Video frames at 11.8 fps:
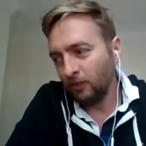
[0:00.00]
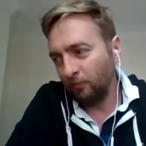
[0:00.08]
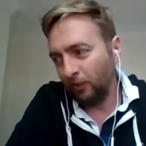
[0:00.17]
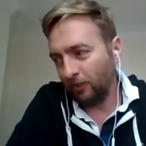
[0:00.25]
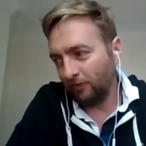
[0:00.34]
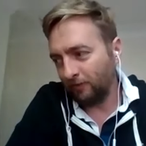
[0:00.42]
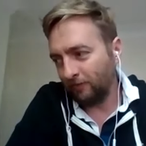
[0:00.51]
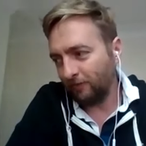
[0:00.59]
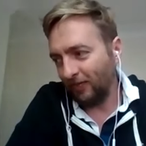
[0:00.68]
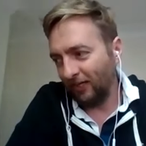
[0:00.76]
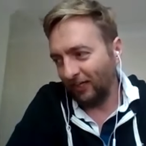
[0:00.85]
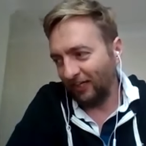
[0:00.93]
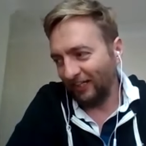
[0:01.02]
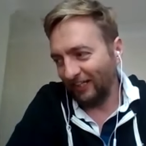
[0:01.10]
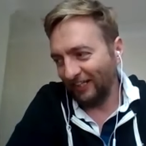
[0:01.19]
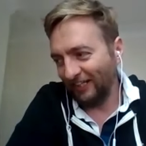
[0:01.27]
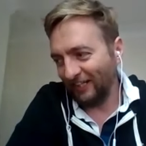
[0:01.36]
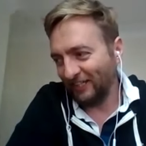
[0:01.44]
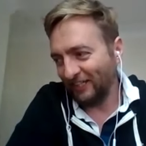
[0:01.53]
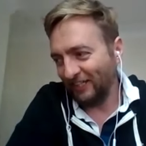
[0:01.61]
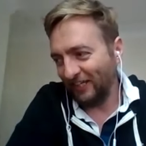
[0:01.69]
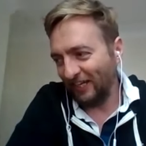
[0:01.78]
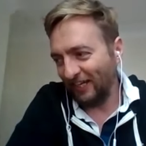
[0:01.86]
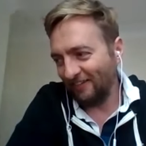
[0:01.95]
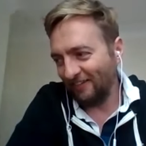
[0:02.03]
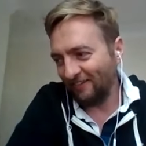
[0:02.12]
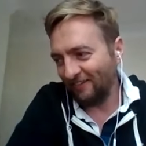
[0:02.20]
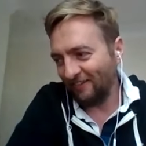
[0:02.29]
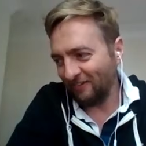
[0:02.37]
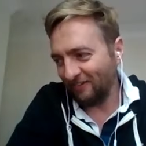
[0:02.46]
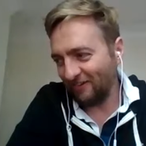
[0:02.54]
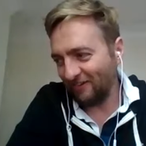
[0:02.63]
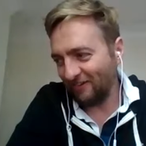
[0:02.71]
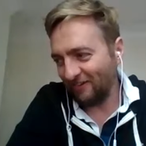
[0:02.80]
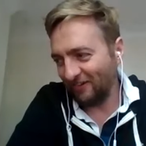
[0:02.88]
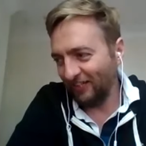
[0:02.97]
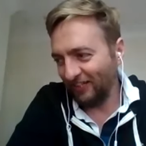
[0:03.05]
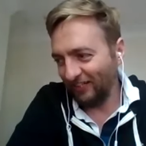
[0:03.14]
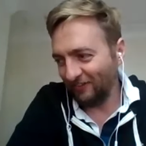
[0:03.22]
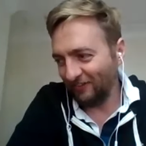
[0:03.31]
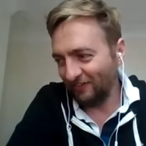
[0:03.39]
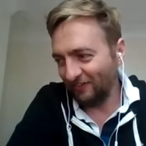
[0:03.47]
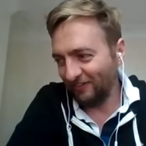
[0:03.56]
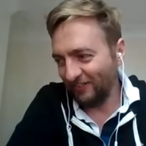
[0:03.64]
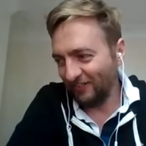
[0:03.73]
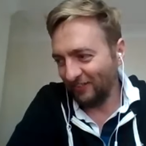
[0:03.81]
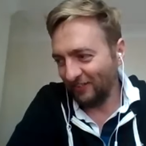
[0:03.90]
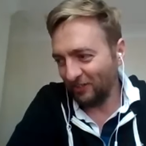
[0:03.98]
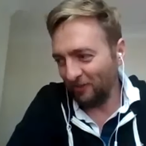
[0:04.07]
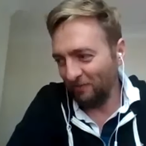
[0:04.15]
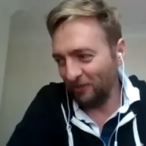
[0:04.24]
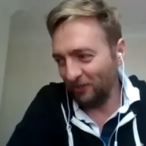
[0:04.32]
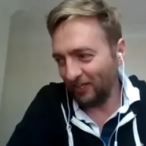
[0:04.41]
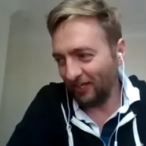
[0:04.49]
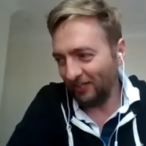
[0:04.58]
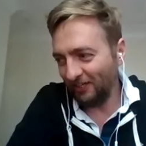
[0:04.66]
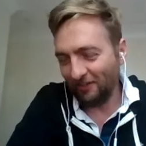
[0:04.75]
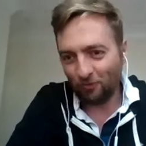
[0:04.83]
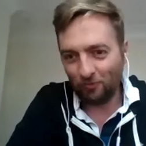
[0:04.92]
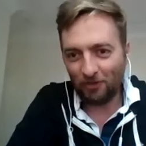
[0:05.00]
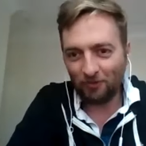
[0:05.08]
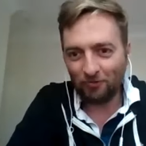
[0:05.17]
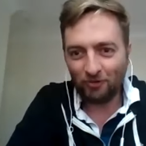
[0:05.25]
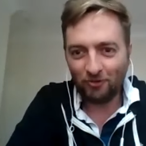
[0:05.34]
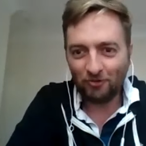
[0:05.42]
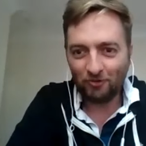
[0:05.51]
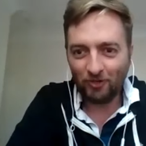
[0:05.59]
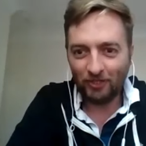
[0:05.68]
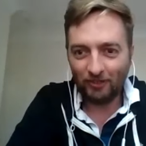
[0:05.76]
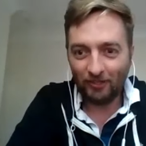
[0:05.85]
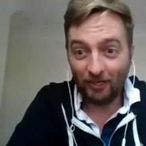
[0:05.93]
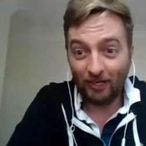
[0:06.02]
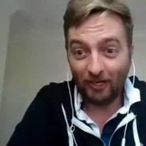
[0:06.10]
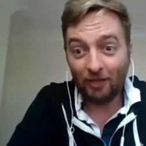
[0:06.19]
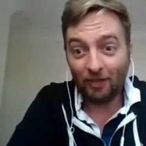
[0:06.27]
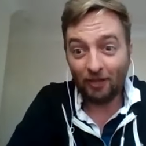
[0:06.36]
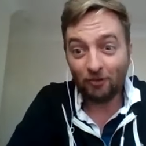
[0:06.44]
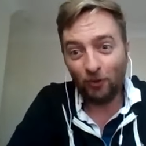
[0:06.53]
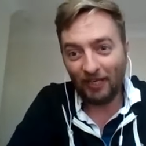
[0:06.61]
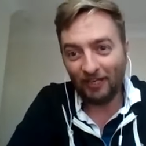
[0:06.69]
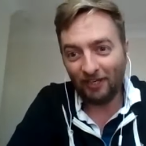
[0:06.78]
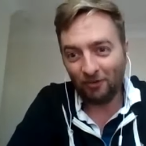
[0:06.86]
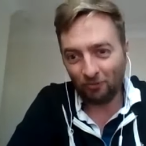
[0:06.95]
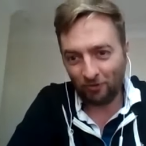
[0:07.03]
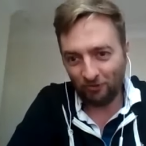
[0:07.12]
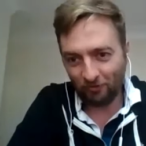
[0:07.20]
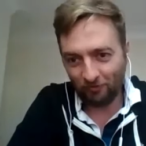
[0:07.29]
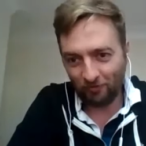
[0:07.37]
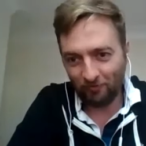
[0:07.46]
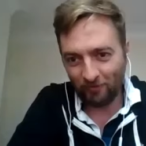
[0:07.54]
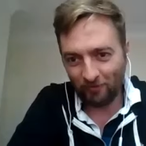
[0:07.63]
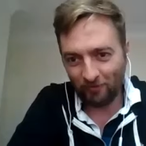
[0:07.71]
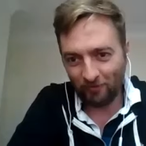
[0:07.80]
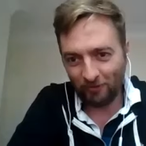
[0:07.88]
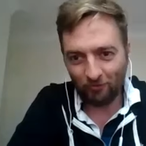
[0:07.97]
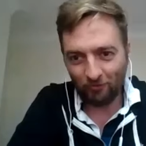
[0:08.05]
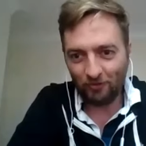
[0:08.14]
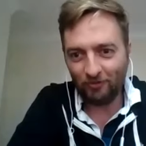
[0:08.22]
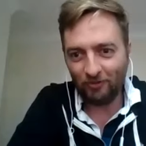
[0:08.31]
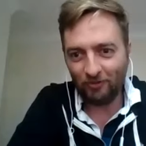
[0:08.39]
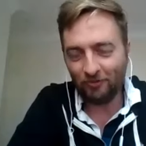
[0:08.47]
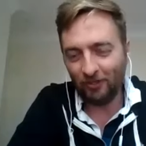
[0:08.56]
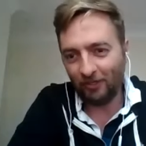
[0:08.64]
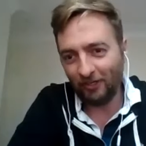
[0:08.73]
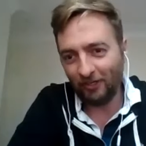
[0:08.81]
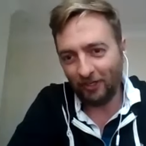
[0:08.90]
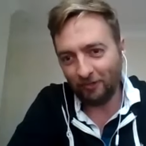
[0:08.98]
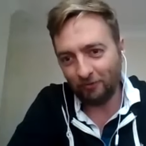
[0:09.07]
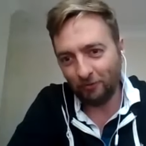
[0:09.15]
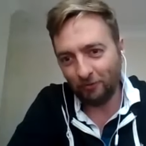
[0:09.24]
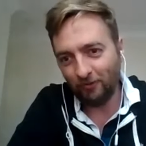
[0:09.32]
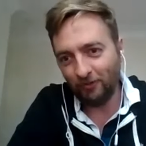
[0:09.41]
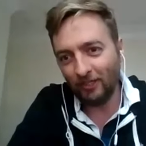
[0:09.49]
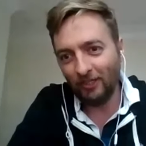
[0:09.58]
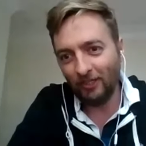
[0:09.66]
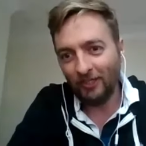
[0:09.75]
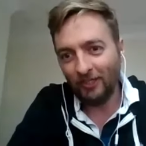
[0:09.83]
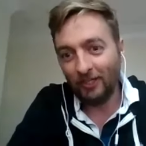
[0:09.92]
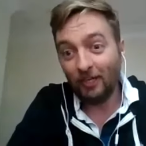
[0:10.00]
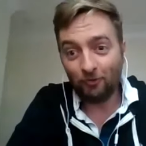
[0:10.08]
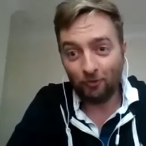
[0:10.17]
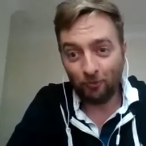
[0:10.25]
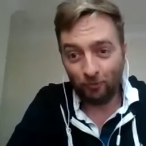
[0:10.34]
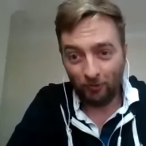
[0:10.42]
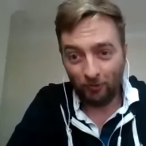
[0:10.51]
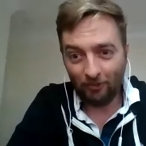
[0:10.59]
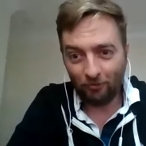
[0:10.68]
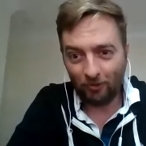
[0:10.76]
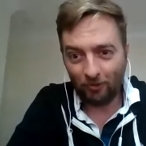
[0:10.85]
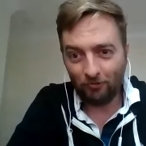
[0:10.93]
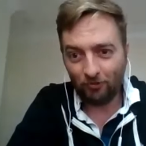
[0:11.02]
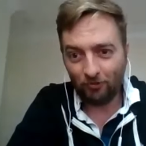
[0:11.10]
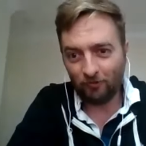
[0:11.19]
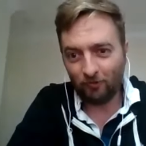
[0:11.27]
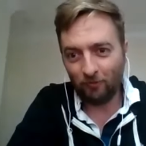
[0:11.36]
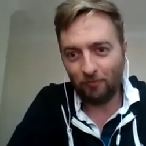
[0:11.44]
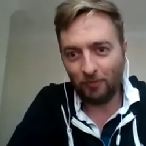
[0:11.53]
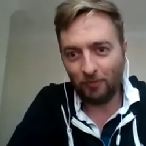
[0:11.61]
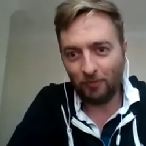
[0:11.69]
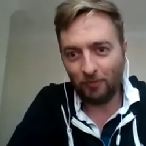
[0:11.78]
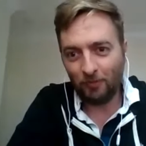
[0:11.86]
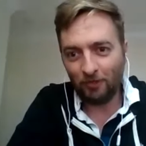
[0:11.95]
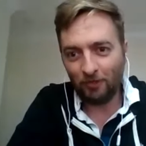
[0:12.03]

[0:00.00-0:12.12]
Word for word: but uh, it's just trying to communicate this message, right? That as, as well as raising from VCs, this isn't an either or thing, as well as raising from the best